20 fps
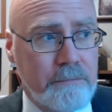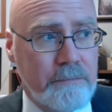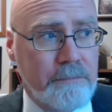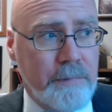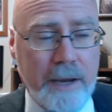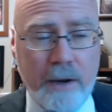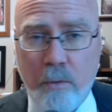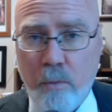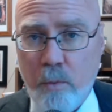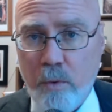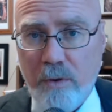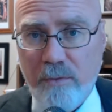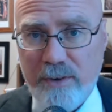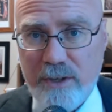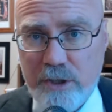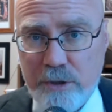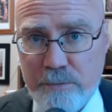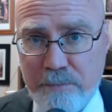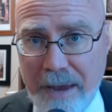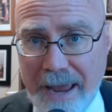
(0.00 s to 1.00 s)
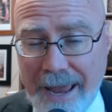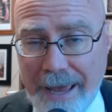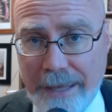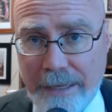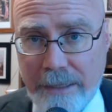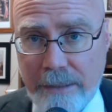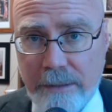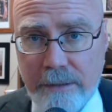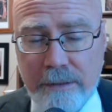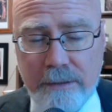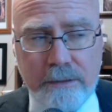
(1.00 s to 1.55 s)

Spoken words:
by a wolfish man.